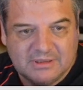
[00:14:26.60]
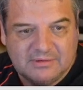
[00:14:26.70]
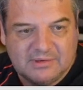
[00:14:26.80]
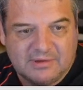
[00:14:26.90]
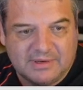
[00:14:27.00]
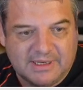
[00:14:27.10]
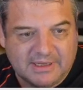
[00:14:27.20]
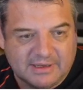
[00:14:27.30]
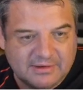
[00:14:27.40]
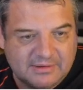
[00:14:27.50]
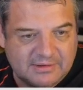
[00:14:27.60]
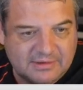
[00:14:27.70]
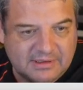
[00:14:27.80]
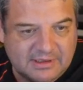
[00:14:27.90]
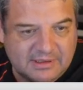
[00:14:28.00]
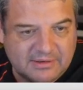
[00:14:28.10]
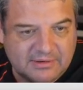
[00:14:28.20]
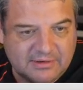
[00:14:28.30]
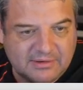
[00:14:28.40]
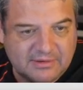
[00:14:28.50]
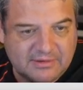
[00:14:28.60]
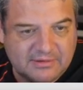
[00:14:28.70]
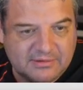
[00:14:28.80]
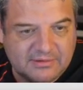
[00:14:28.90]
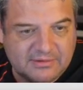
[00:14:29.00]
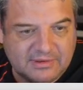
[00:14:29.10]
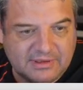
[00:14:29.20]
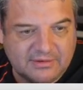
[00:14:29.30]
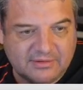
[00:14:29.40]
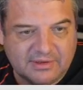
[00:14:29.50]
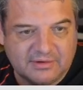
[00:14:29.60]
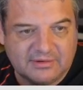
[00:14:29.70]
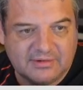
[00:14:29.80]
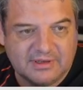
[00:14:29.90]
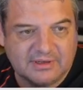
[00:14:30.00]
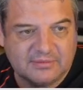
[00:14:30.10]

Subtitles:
where are we here? C326,